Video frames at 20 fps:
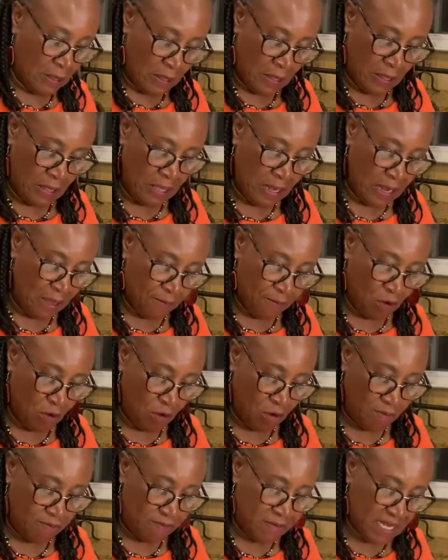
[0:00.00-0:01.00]
and I'm going
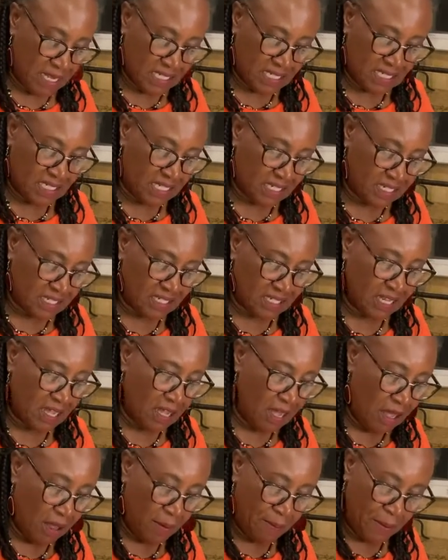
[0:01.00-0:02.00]
to mix this
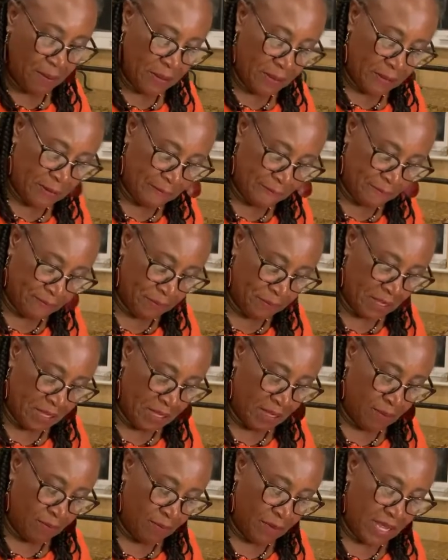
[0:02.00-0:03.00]
up.
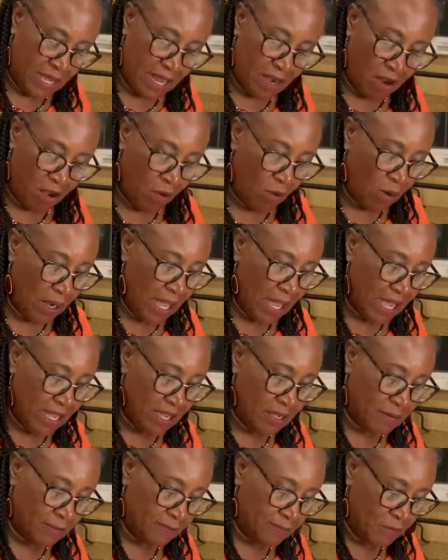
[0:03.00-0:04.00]
We got all
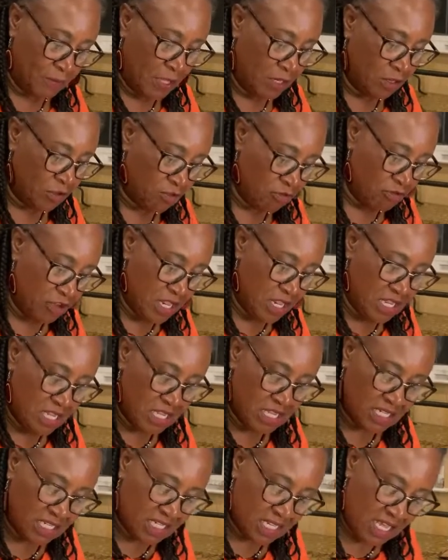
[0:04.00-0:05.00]
our
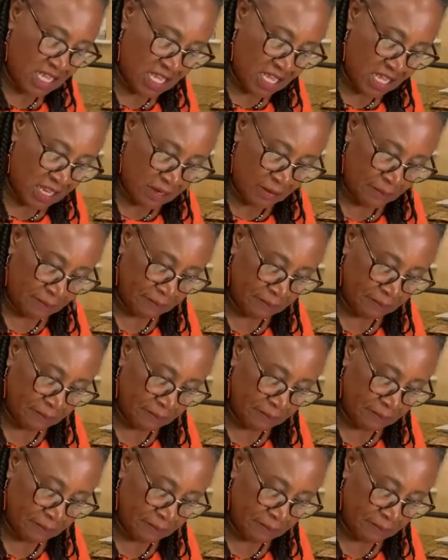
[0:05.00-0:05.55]
ingredients in.